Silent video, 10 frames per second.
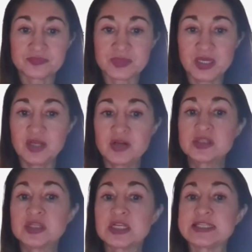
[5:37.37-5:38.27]
Here's
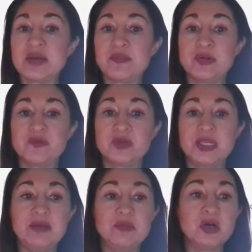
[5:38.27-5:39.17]
an example of an
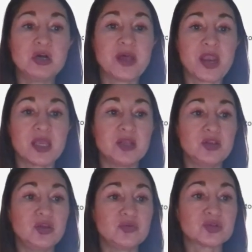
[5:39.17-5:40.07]
email that I can
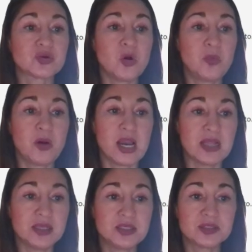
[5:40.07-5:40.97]
use
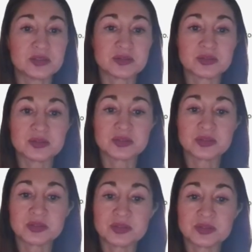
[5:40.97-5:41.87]
Copilot
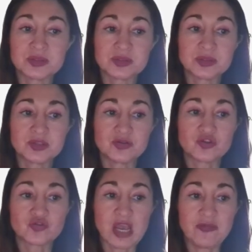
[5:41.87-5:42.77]
to
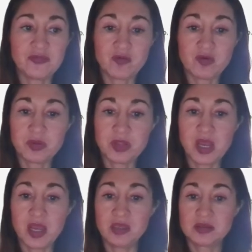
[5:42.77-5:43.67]
draft the
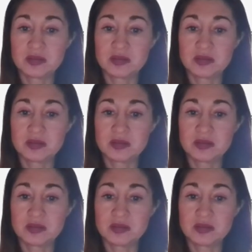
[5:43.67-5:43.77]
reply